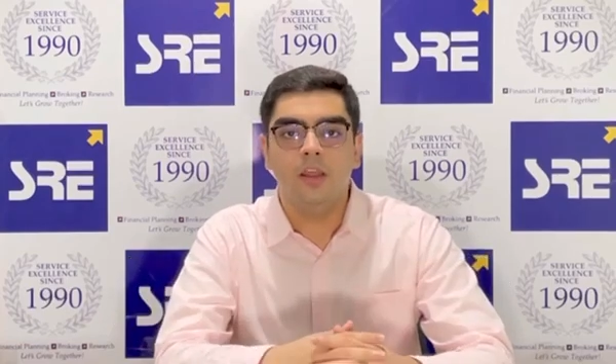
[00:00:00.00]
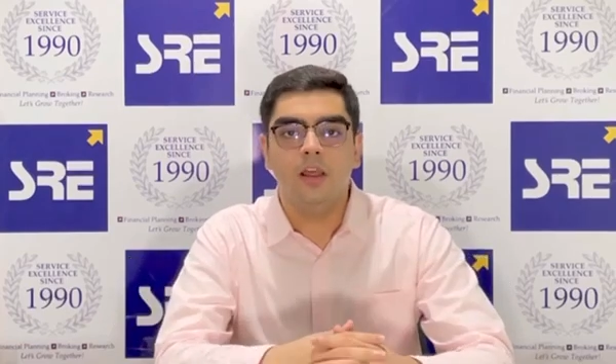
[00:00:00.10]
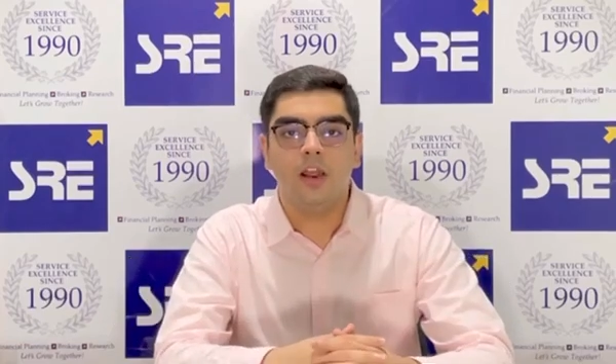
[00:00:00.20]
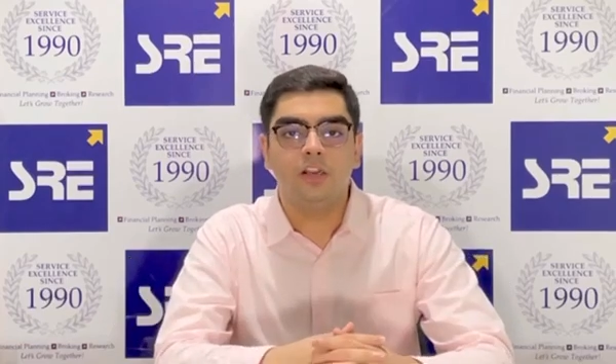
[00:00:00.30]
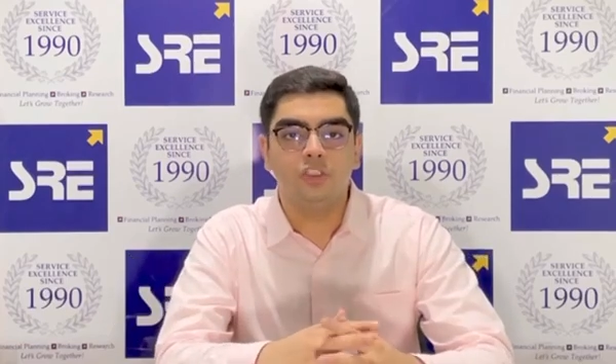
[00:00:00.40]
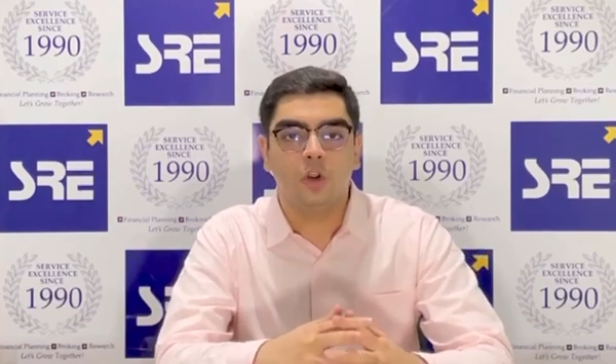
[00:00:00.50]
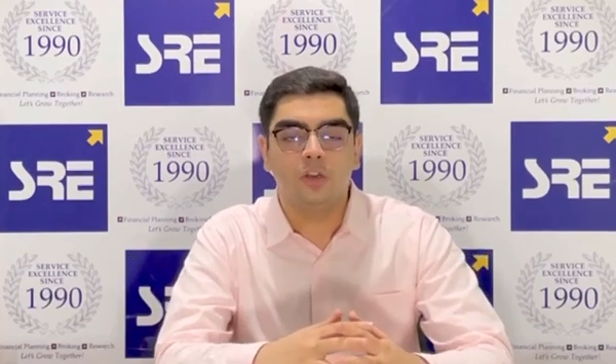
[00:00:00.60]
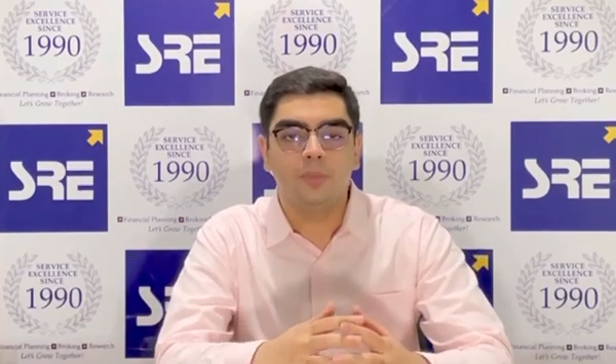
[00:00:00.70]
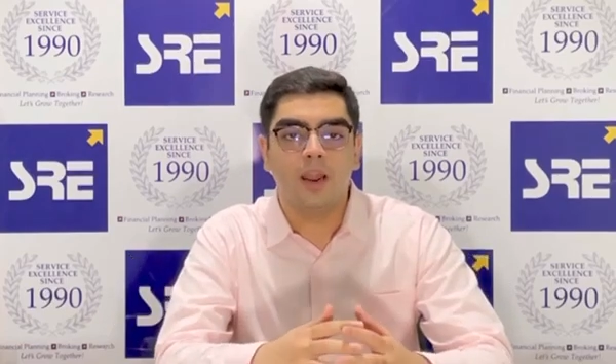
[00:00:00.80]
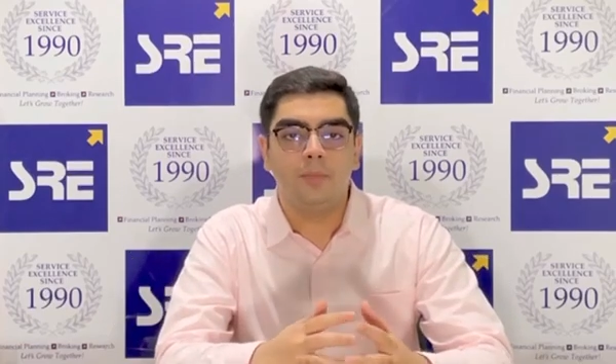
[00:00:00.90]
Under
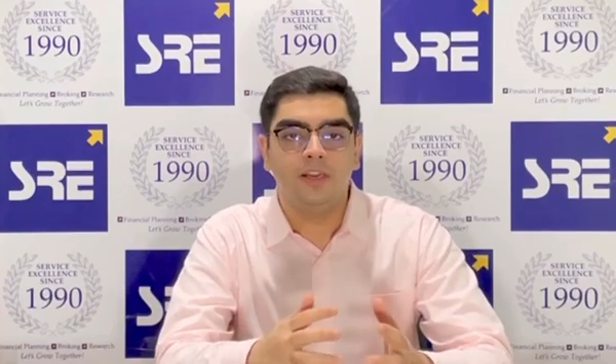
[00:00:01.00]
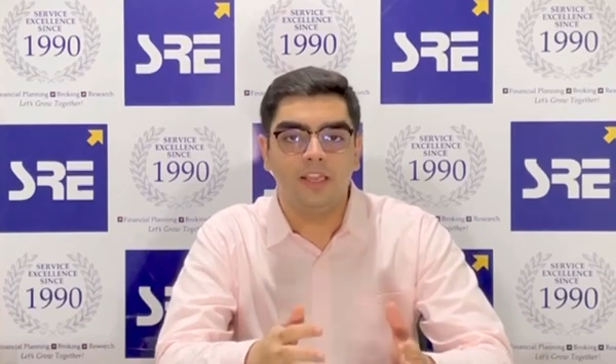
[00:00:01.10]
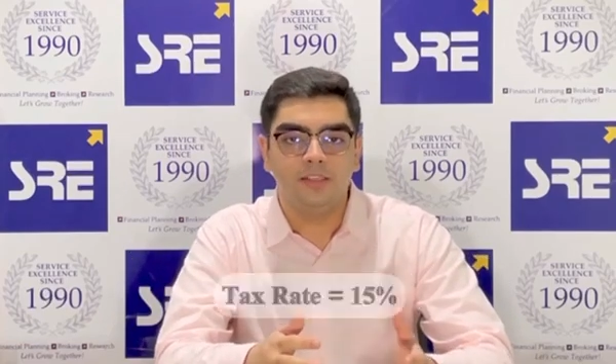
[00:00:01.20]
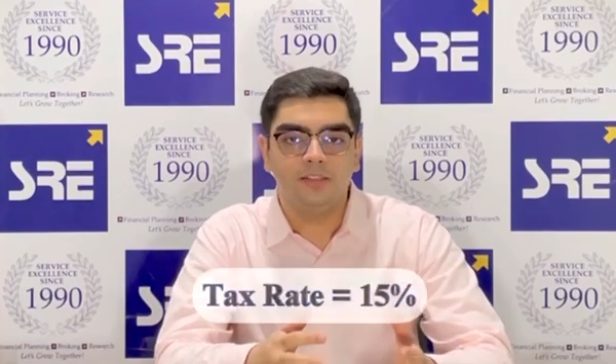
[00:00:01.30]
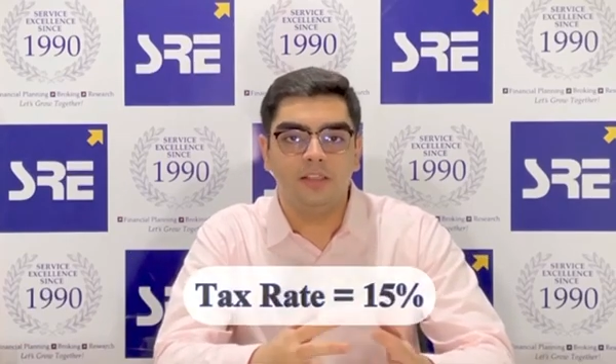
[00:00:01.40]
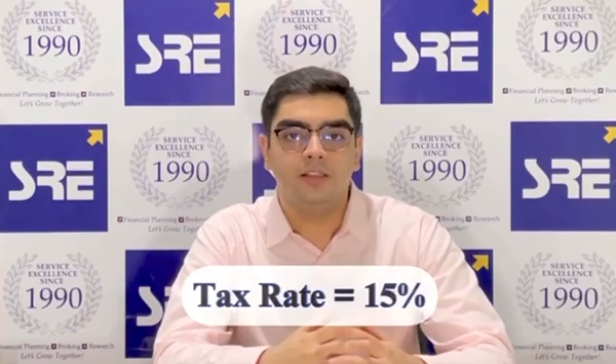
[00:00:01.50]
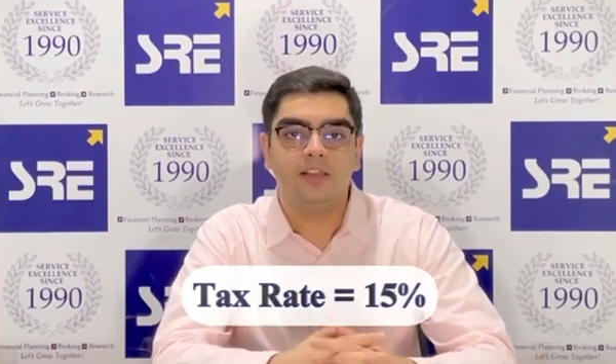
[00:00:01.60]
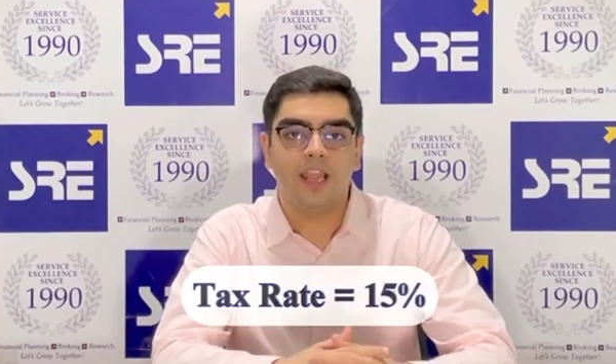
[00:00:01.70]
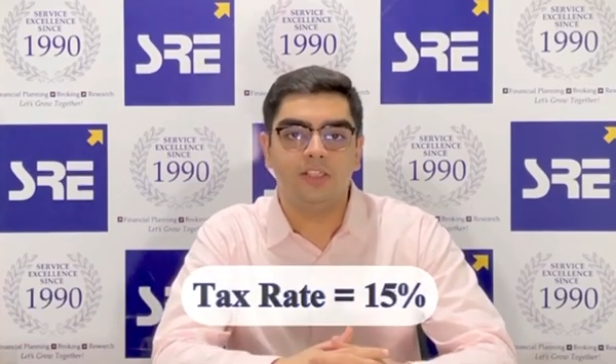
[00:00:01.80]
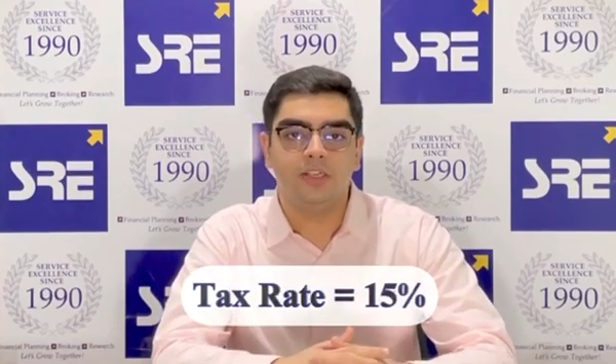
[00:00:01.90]
short-term capital gains,
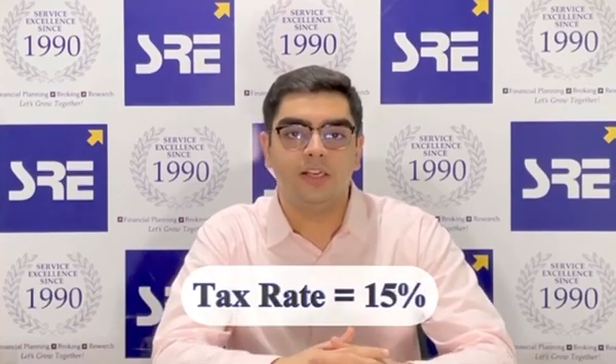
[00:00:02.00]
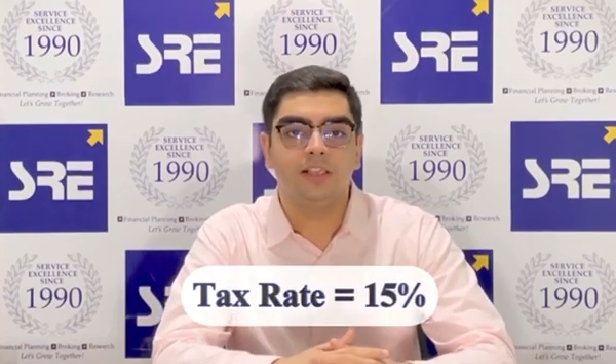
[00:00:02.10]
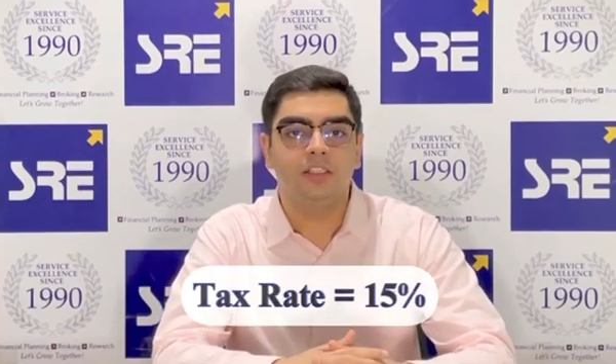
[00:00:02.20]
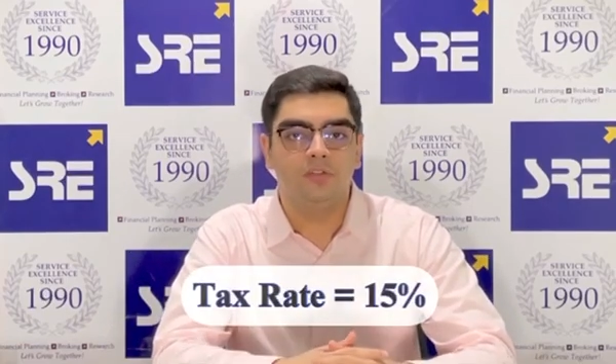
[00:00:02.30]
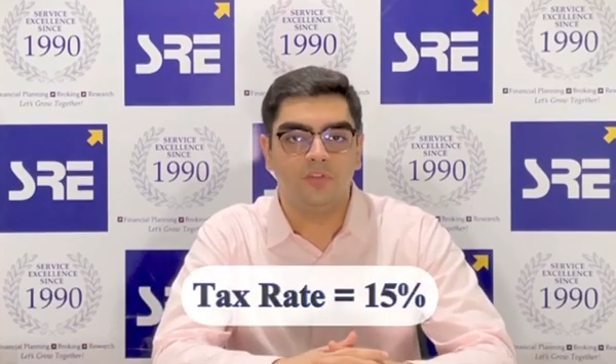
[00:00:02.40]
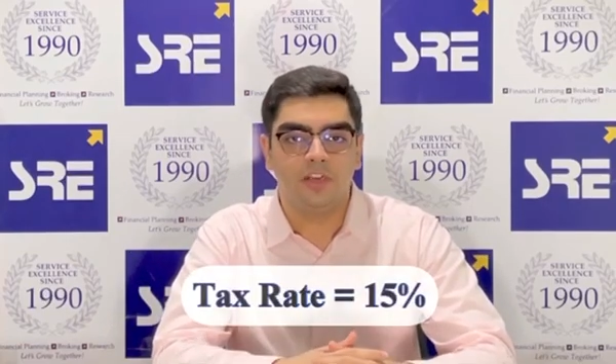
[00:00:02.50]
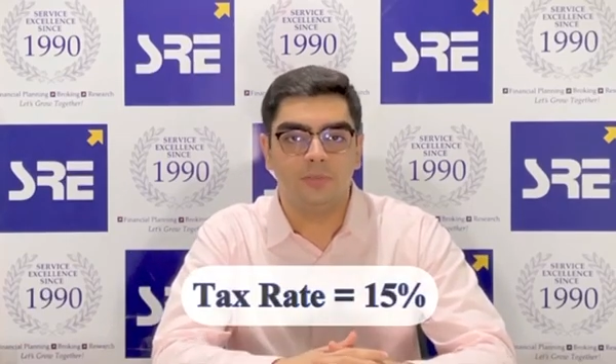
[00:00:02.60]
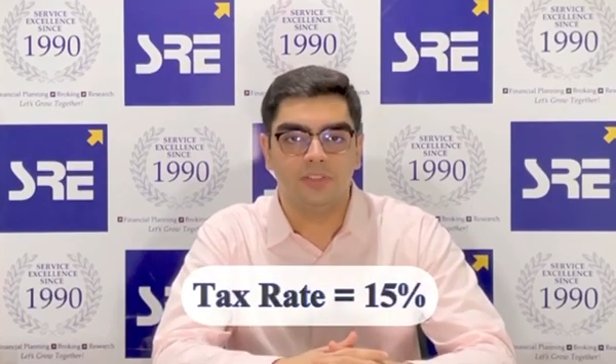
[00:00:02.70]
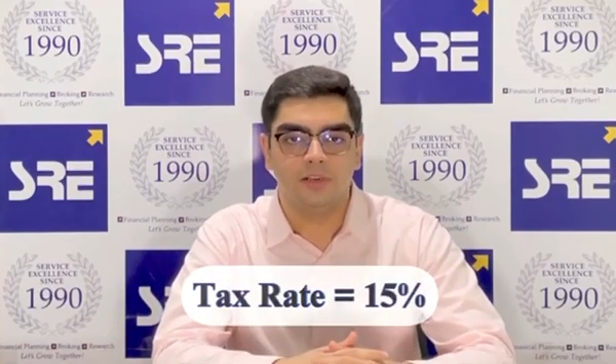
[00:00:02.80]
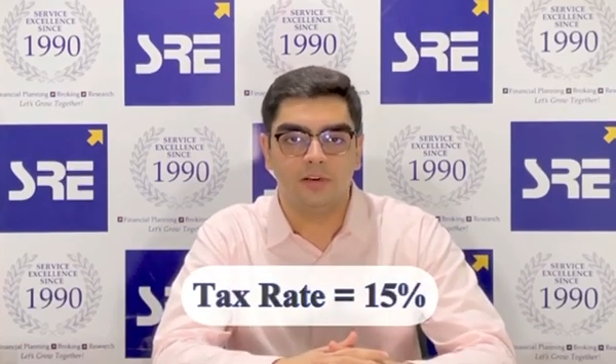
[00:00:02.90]
the tax rate is
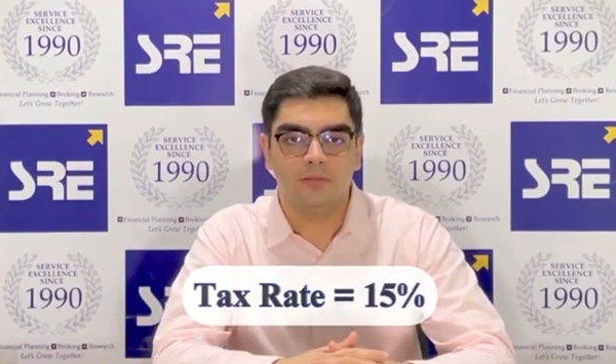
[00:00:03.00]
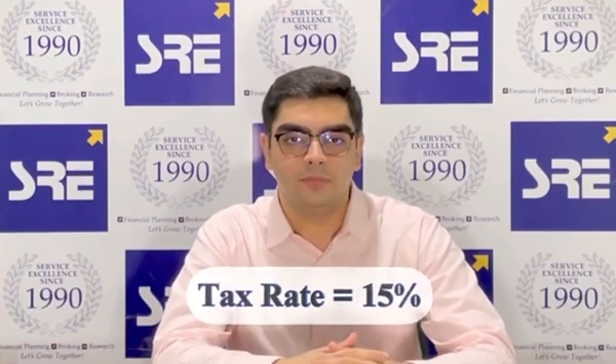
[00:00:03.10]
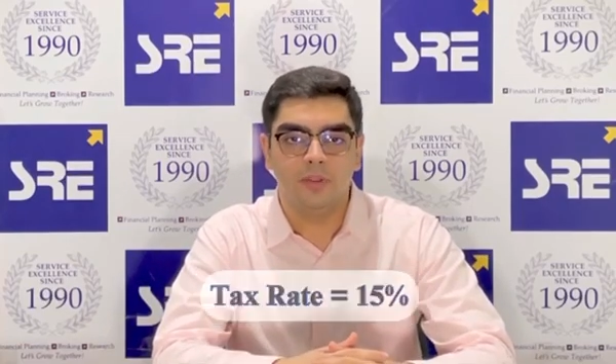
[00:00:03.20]
15%.